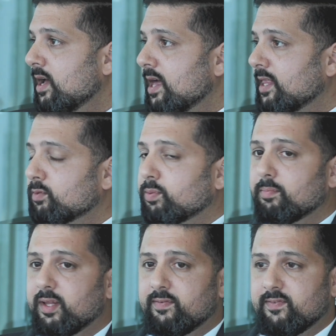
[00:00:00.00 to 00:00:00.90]
And that's
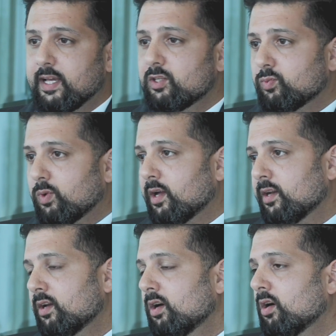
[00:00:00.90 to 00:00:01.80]
probably phase
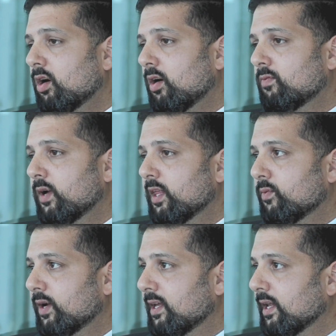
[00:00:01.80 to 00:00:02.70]
one of where the
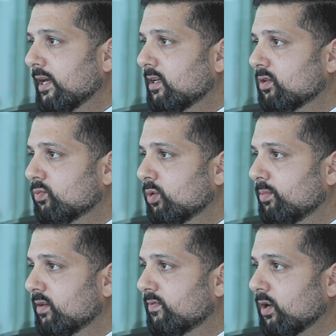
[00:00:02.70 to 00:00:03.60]
regulators will
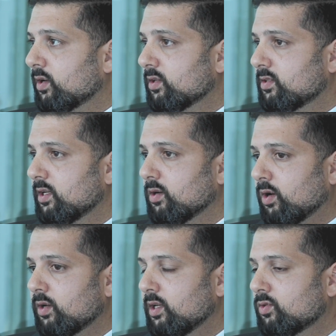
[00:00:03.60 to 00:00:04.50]
be focusing
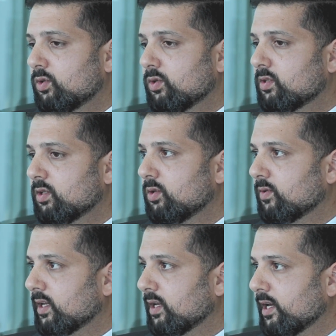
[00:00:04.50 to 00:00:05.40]
on introducing new
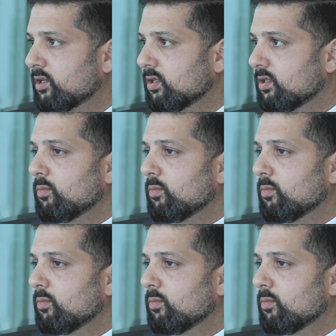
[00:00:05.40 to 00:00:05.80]
regulations.